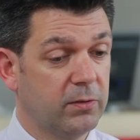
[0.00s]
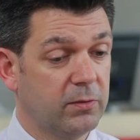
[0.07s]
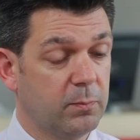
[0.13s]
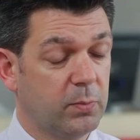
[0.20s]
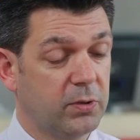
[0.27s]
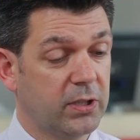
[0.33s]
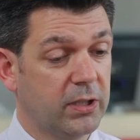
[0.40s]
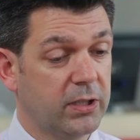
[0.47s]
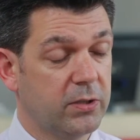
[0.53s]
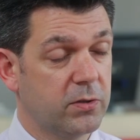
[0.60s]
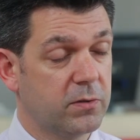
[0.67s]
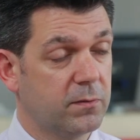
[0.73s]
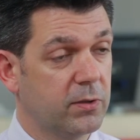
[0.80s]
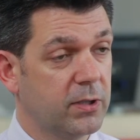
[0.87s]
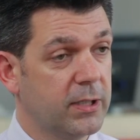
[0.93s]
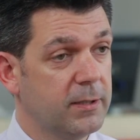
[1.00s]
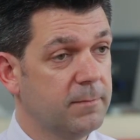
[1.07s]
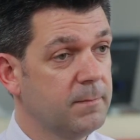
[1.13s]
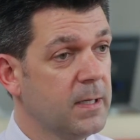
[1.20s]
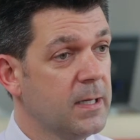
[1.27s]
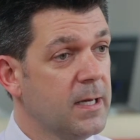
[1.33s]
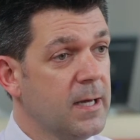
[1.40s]
It's particularly useful
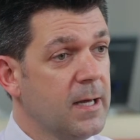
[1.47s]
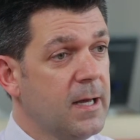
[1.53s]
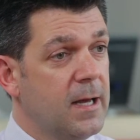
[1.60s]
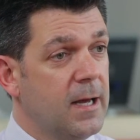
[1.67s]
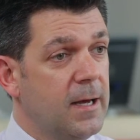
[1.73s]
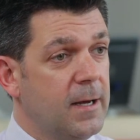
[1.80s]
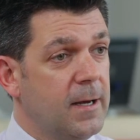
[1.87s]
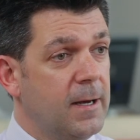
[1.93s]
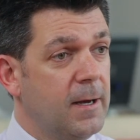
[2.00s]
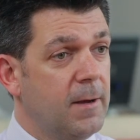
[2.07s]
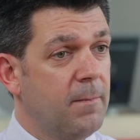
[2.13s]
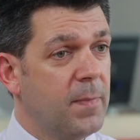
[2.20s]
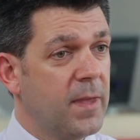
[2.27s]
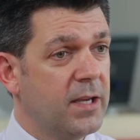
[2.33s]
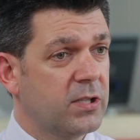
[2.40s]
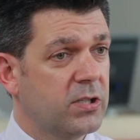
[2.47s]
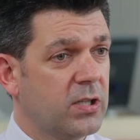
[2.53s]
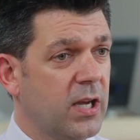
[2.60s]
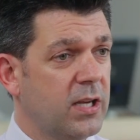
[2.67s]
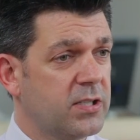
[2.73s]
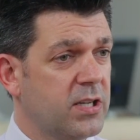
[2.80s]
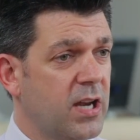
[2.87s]
there.
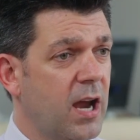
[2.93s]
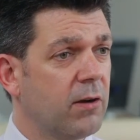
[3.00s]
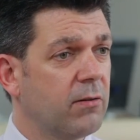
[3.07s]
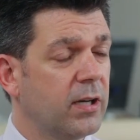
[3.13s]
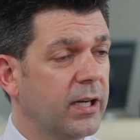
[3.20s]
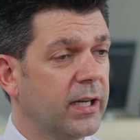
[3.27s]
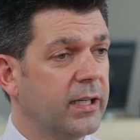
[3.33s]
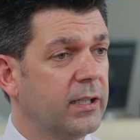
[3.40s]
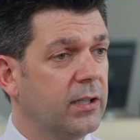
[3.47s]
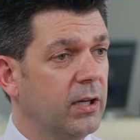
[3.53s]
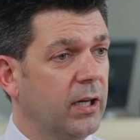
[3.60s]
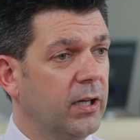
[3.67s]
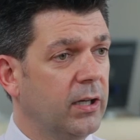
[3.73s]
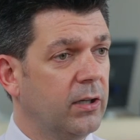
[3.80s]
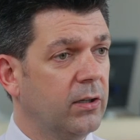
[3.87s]
It's inherently